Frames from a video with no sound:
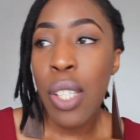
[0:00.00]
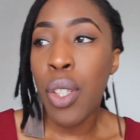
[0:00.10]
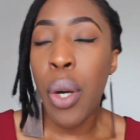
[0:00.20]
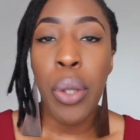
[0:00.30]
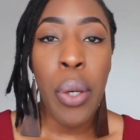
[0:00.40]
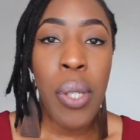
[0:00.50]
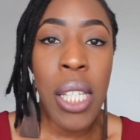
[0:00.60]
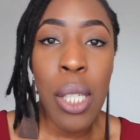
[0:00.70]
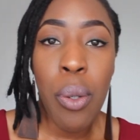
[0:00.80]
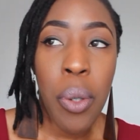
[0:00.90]
those
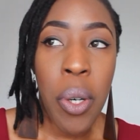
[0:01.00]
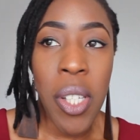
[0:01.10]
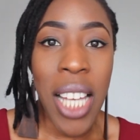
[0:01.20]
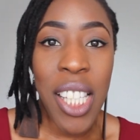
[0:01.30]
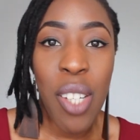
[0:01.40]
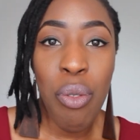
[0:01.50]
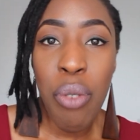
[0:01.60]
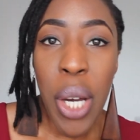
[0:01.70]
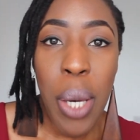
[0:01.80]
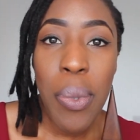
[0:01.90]
silk or satin
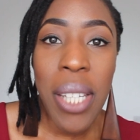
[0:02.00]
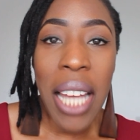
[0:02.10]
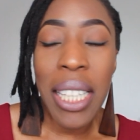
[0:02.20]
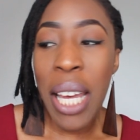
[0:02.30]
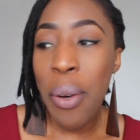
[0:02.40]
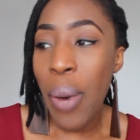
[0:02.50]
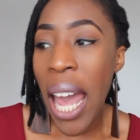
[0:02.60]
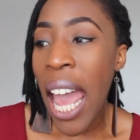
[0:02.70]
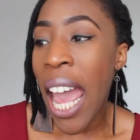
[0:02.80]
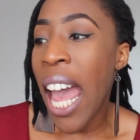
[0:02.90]
robes that they
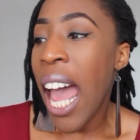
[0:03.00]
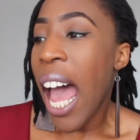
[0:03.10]
wear